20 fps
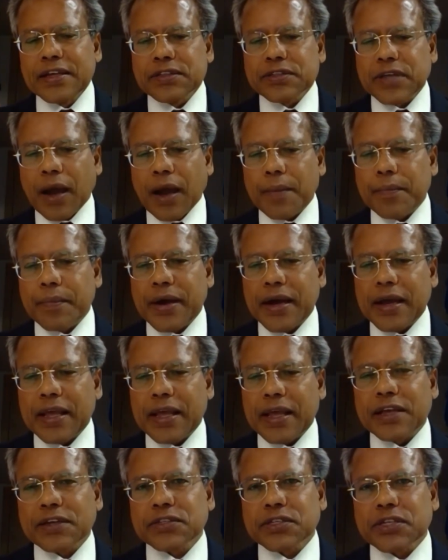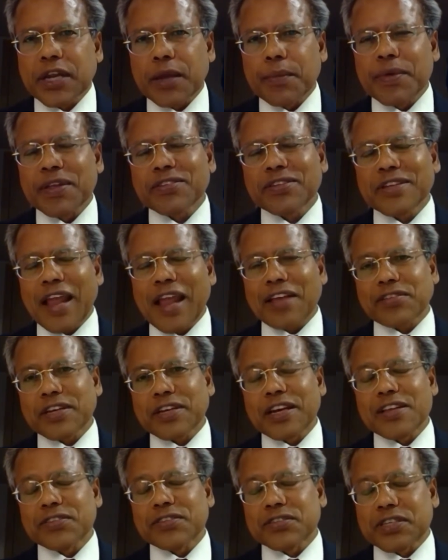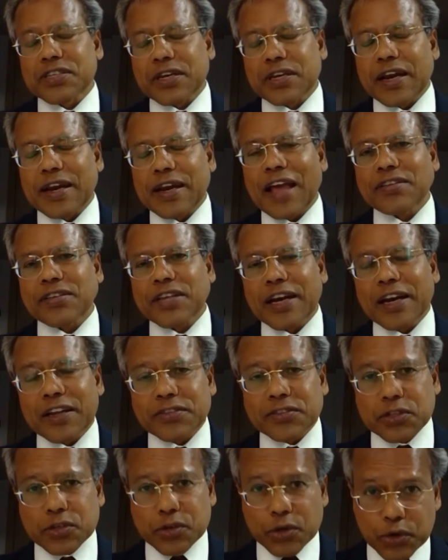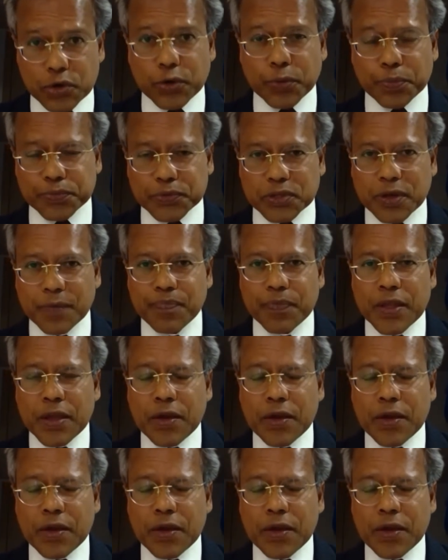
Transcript: some extremist nationalist nationalist groups